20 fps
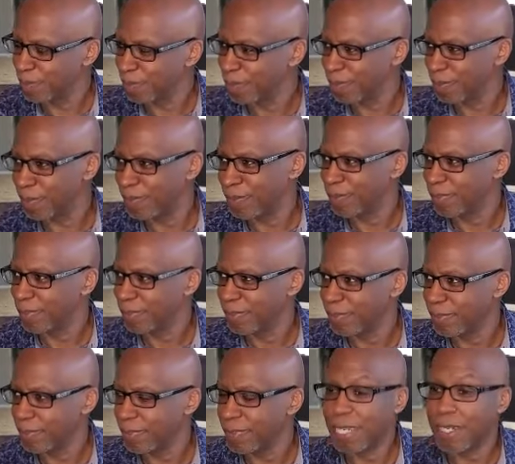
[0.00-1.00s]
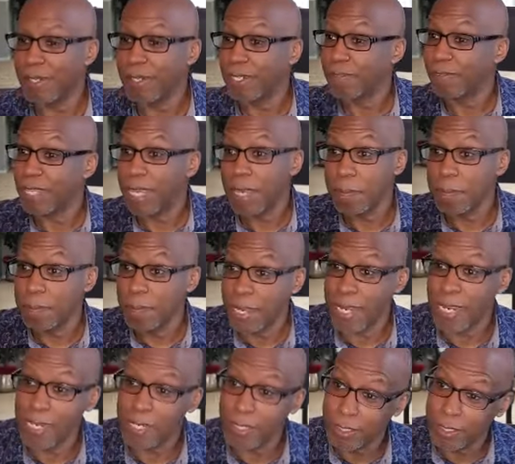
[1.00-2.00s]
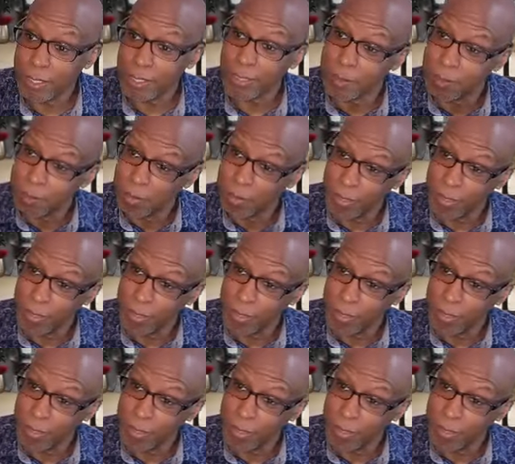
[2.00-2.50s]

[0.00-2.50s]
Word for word: Yeah. Now, if that man doesn't